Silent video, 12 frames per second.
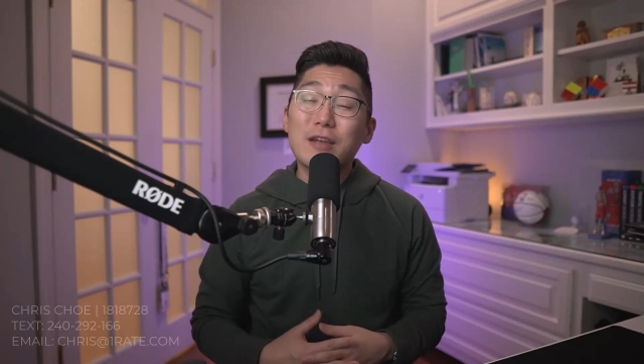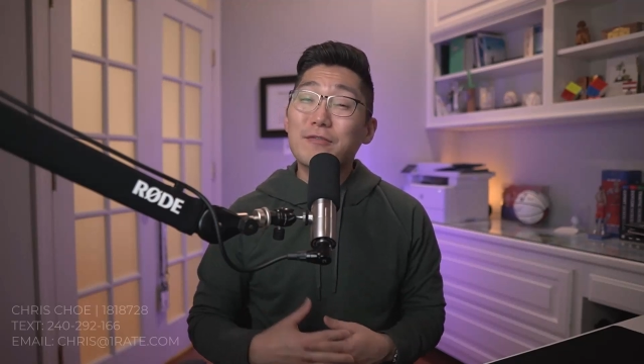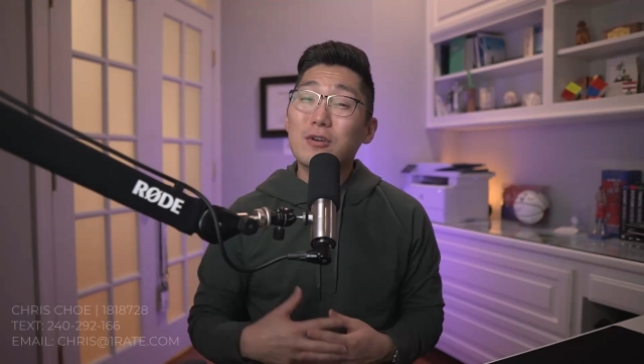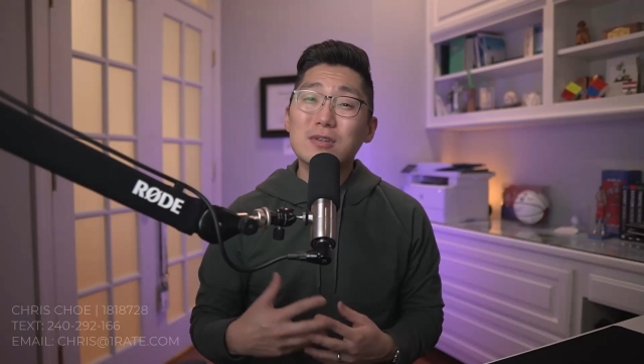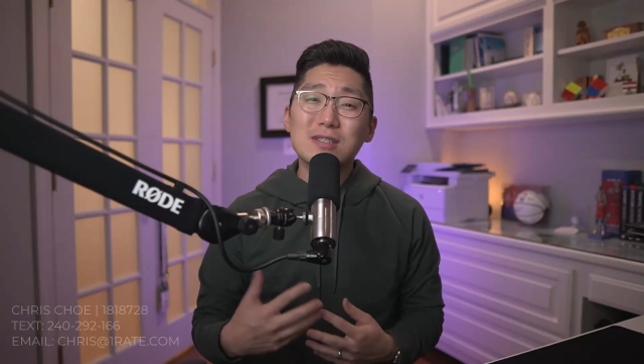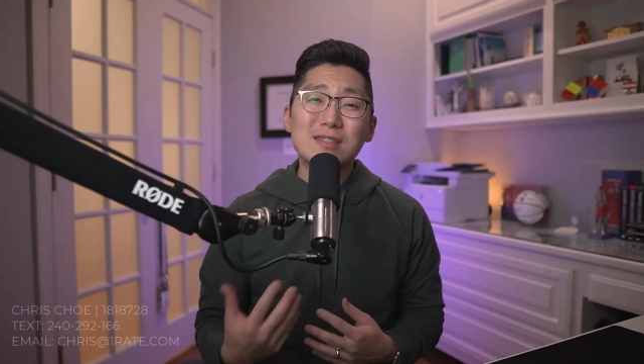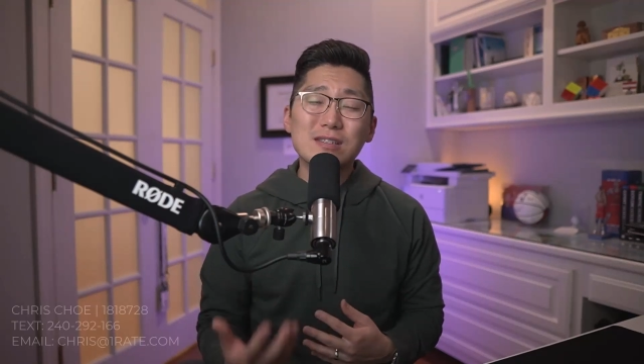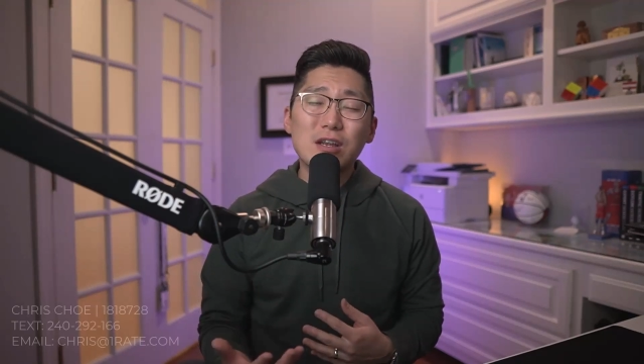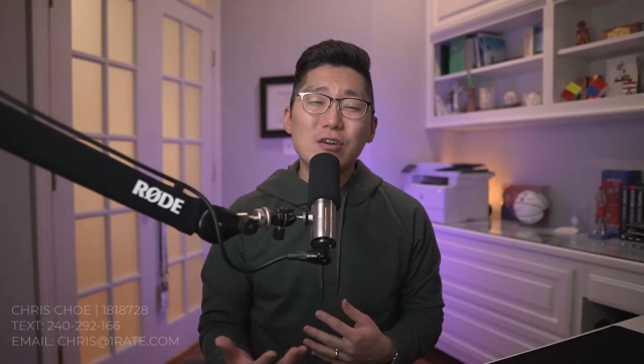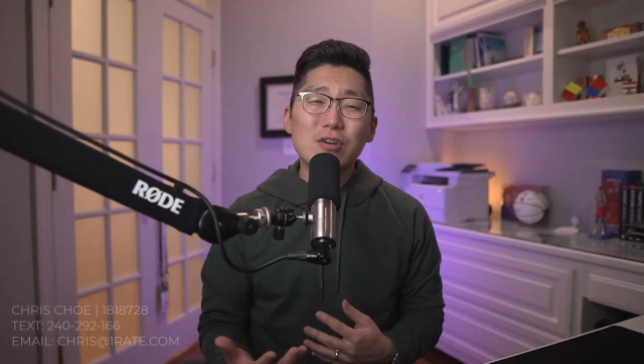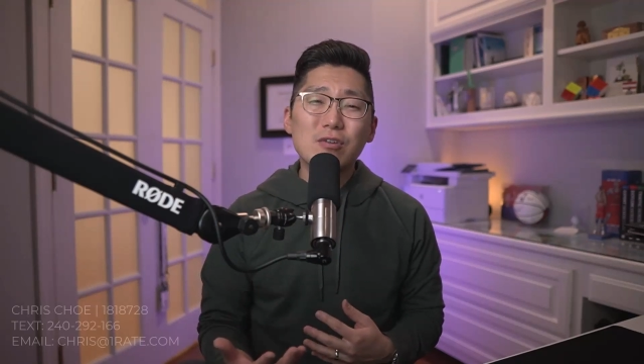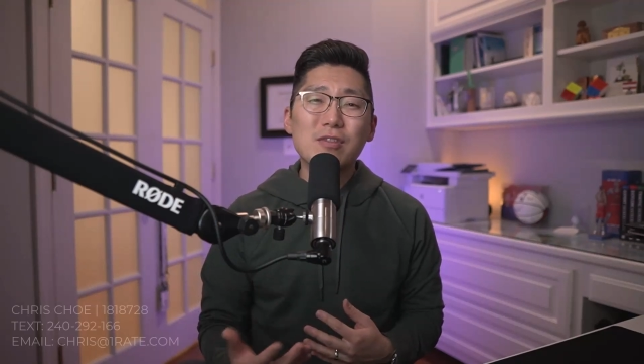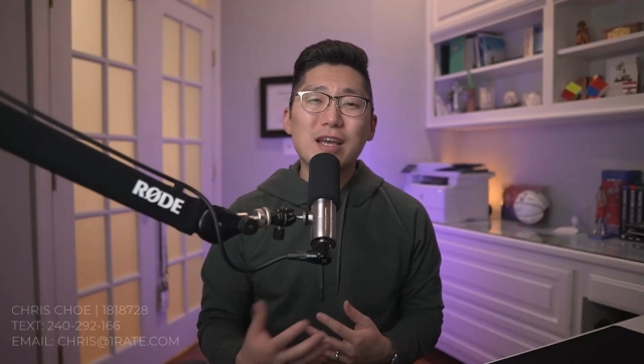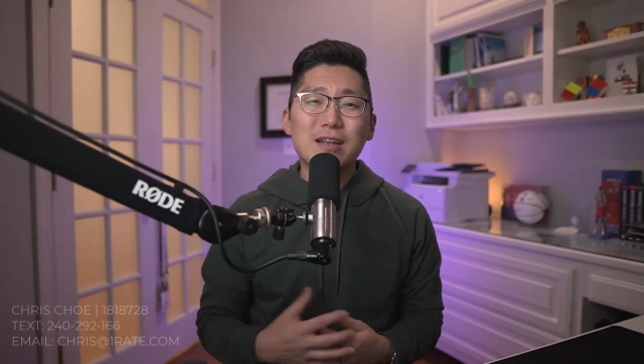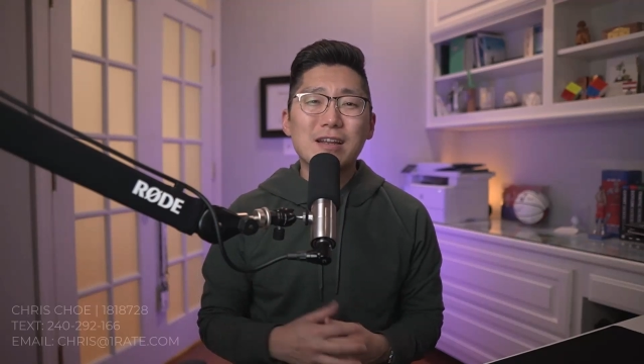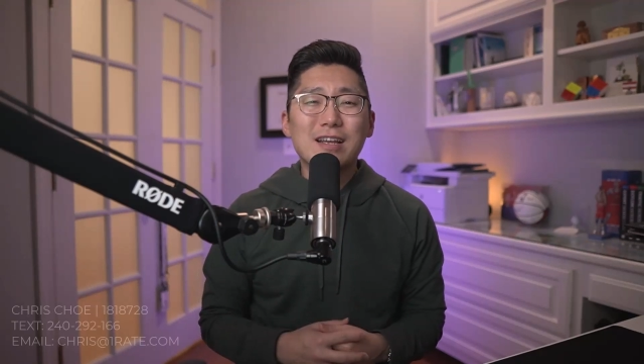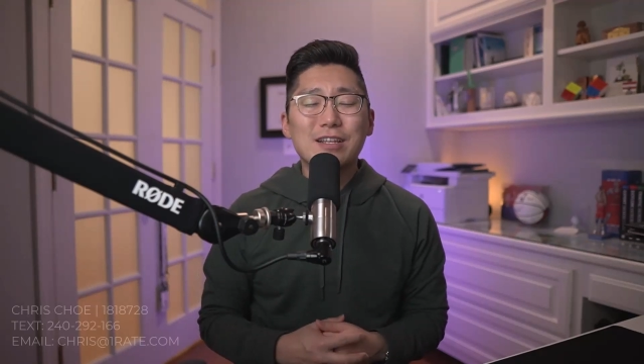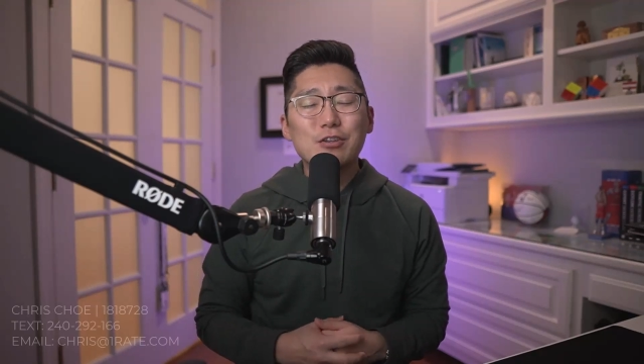If there is a scenario
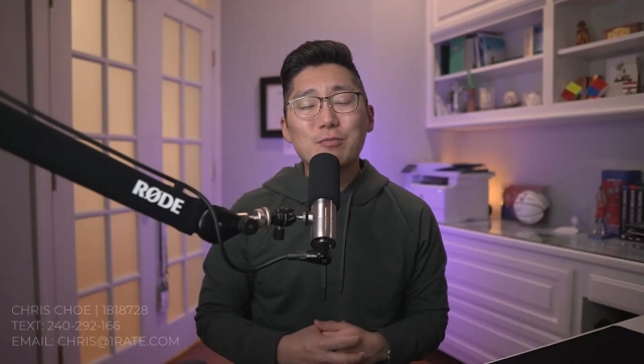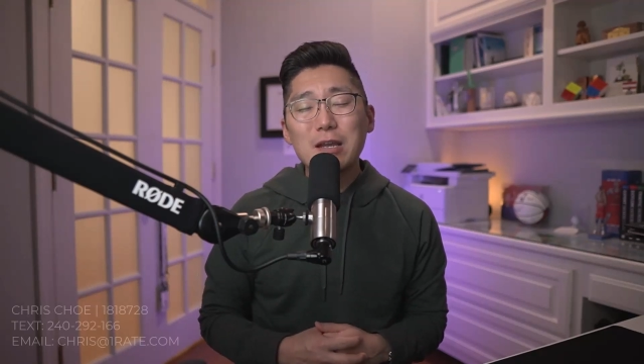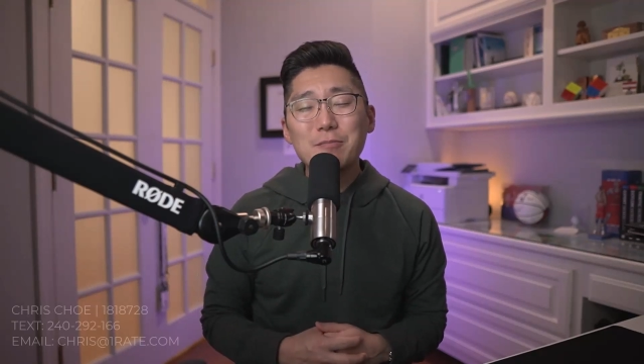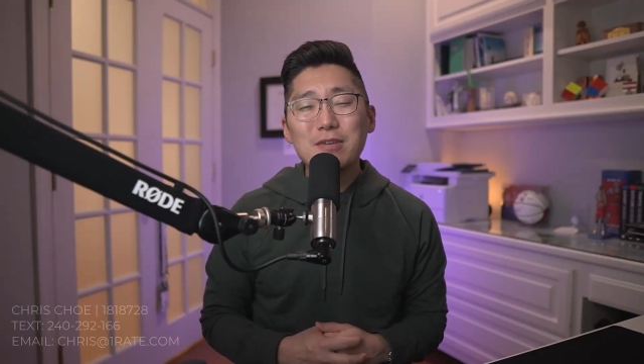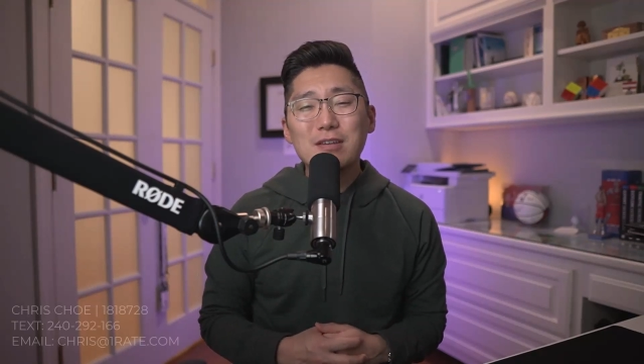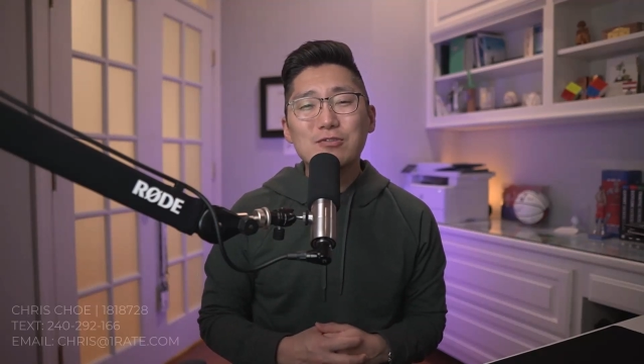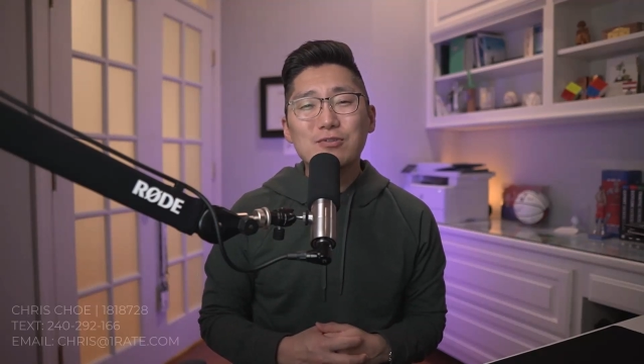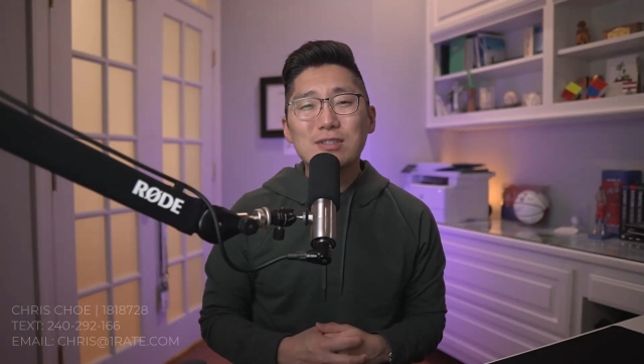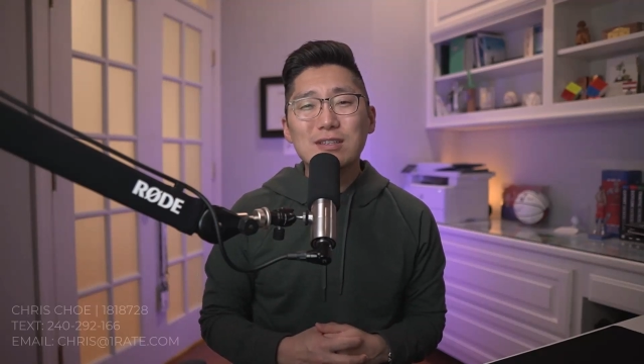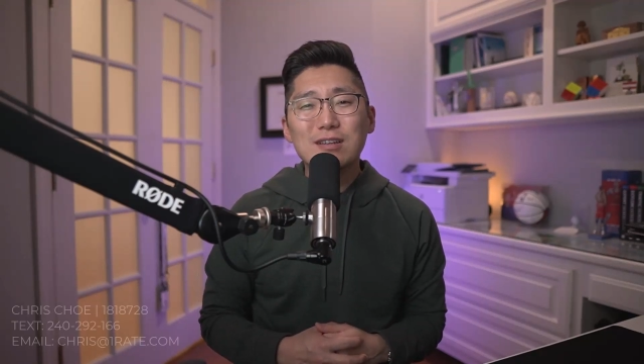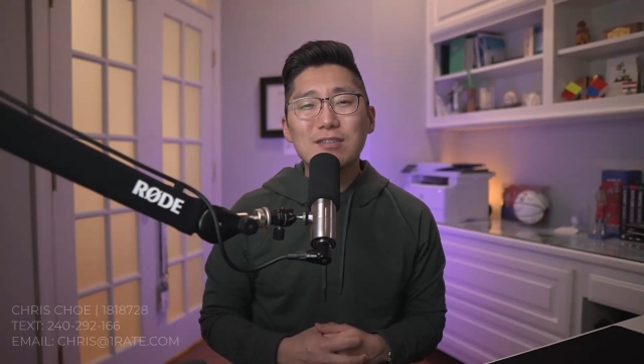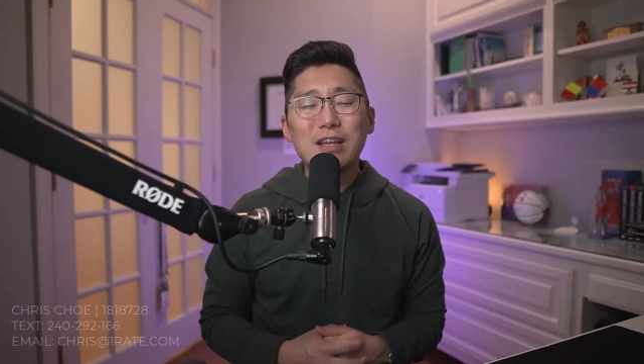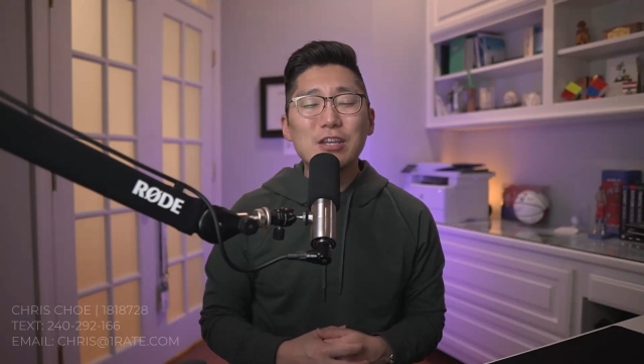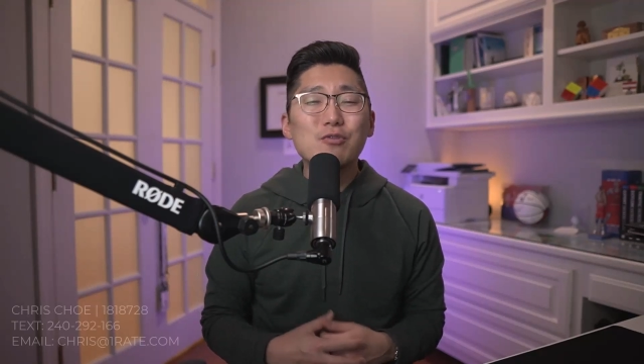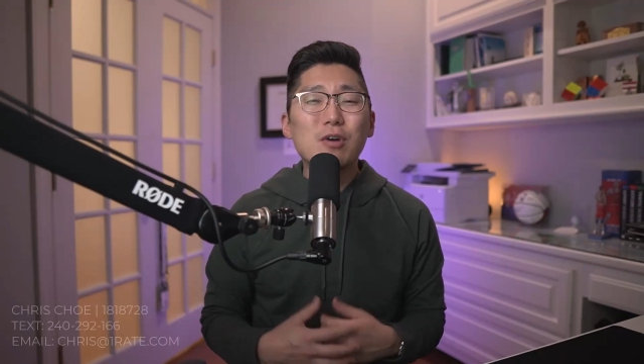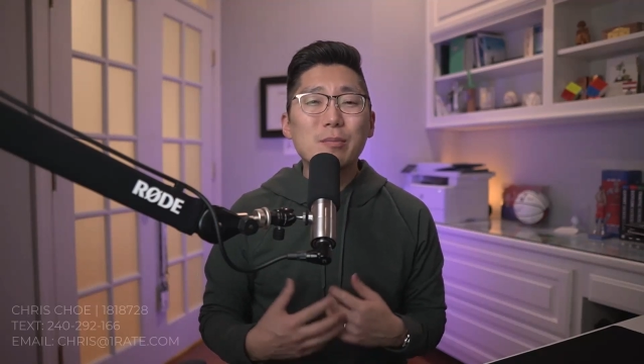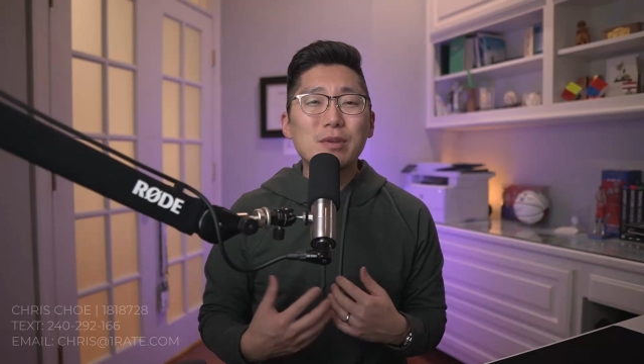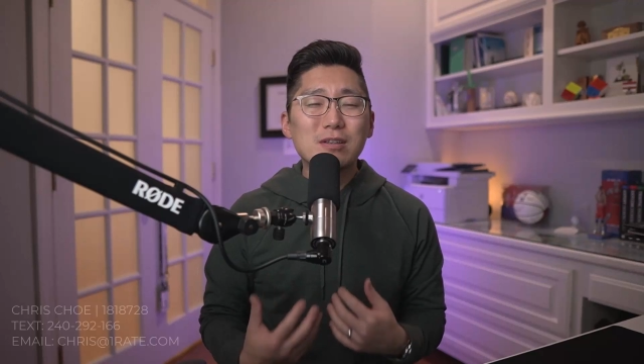that you might be interested in that
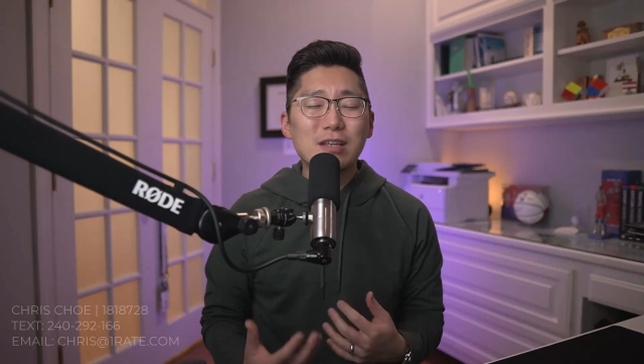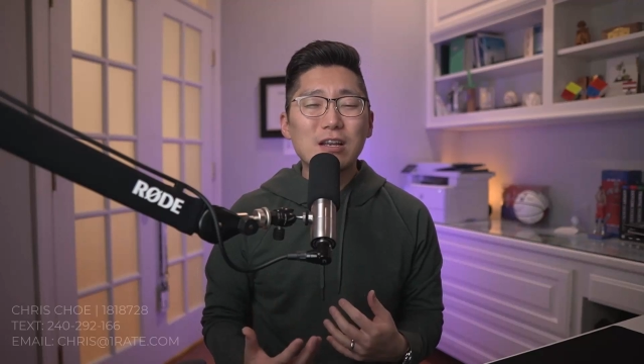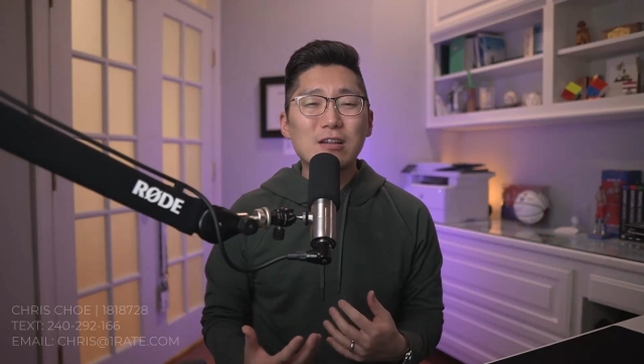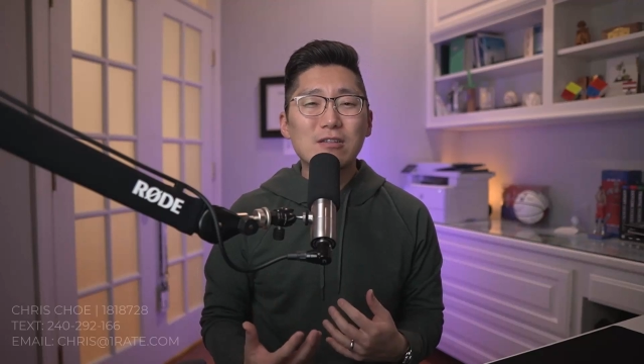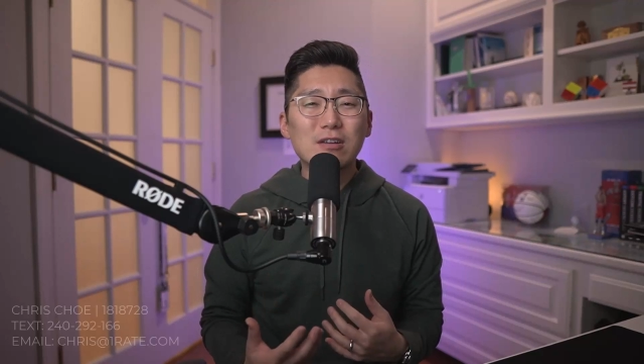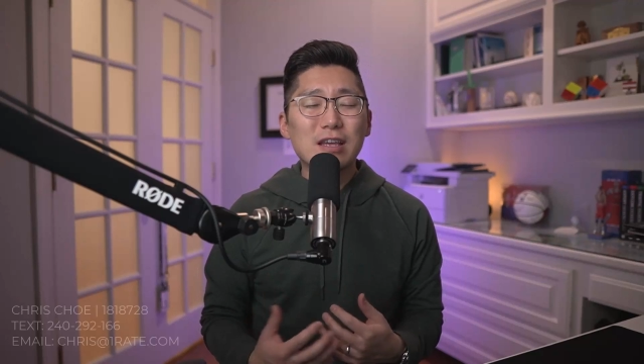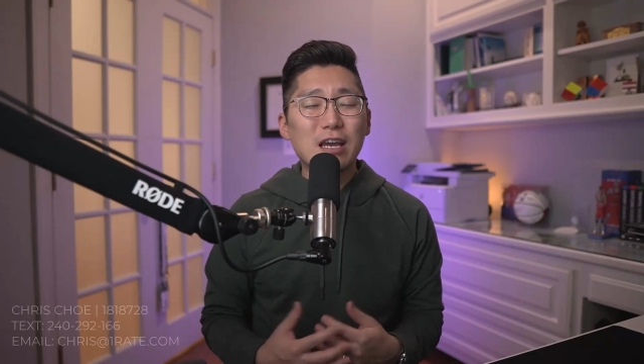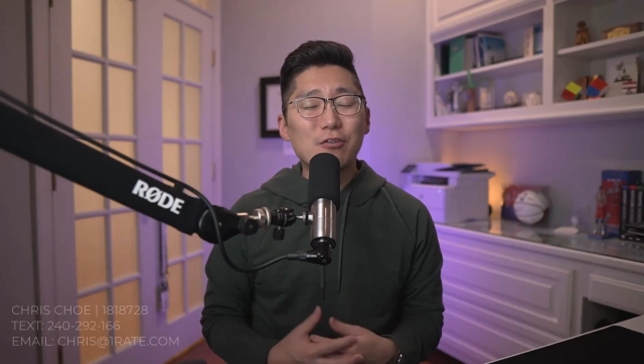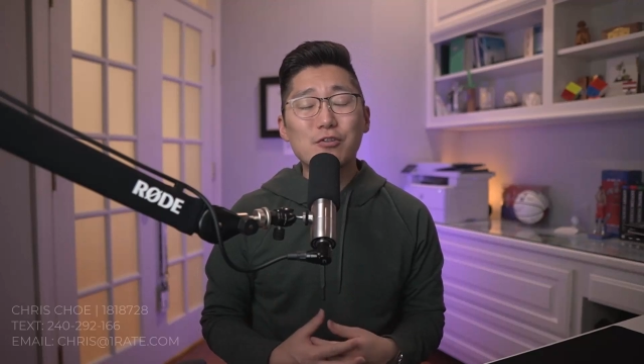you want me to take a look at,